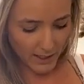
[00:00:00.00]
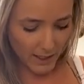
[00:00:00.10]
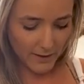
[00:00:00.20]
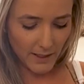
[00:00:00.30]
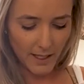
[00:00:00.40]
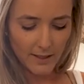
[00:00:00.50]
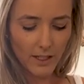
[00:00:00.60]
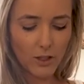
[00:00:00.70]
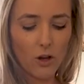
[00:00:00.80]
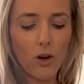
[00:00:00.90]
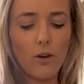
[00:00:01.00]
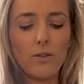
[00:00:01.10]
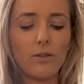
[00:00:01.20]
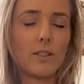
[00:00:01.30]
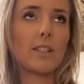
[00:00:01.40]
And then as I go,
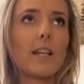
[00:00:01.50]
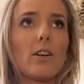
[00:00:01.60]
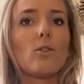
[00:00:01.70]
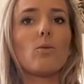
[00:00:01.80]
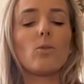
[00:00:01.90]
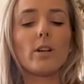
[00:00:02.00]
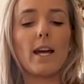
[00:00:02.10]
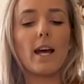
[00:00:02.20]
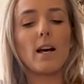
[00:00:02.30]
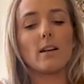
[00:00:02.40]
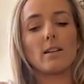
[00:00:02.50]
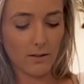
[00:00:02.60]
just take a quarter out,